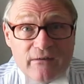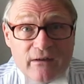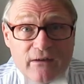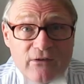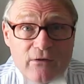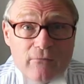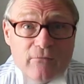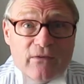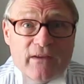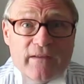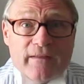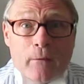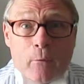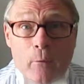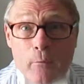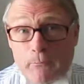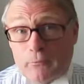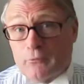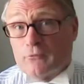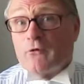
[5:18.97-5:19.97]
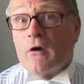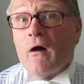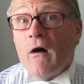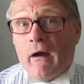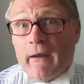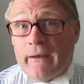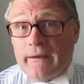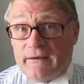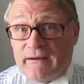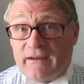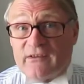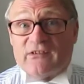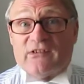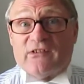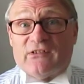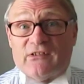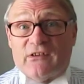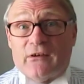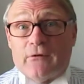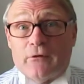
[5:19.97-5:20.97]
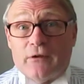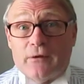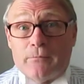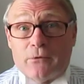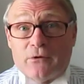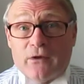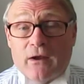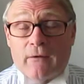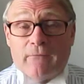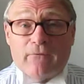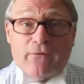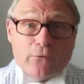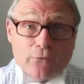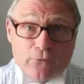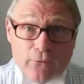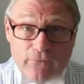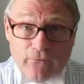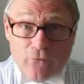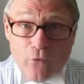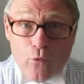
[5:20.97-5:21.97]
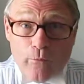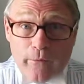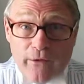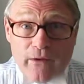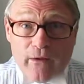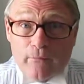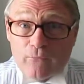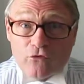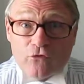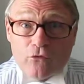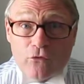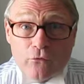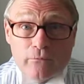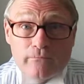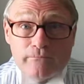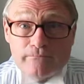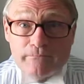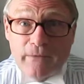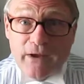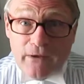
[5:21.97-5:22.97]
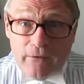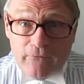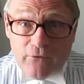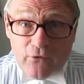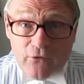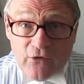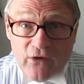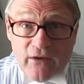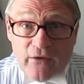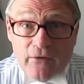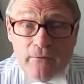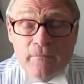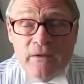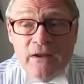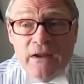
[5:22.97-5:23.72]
I don't think they were prying necessarily, but I filled the form in, I'm sure many of you did.